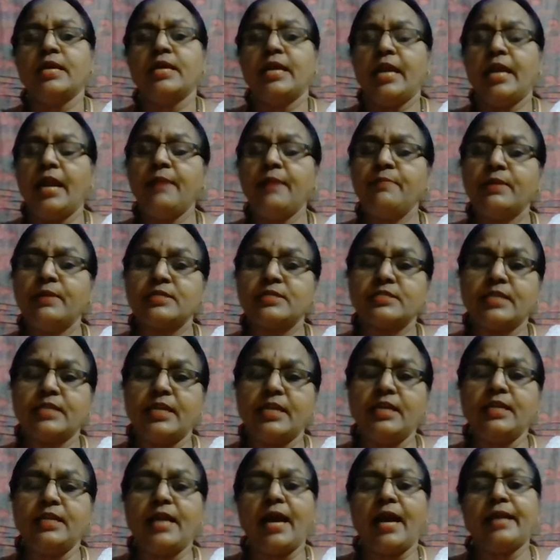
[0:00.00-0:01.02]
in
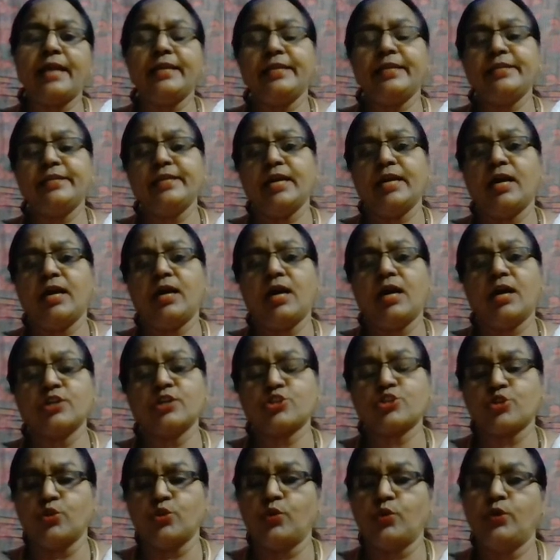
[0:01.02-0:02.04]
Brazil and India are
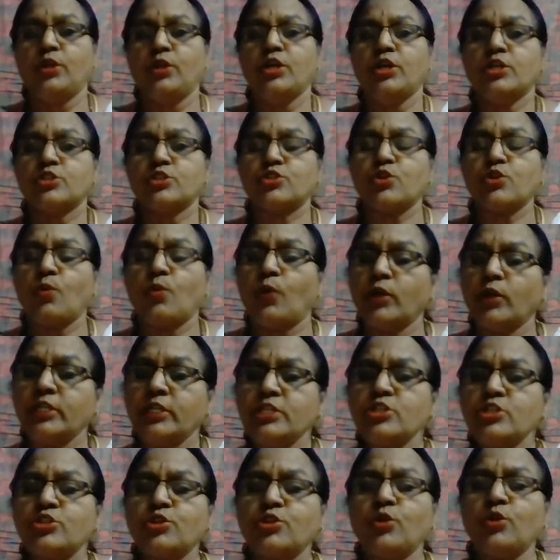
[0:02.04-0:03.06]
shown. So what is
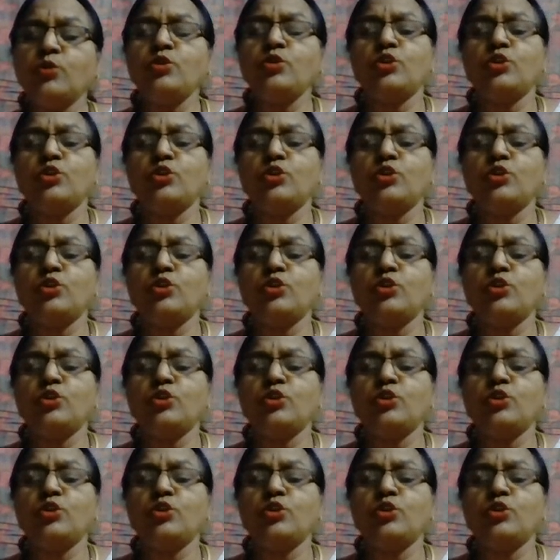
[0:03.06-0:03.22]
shown?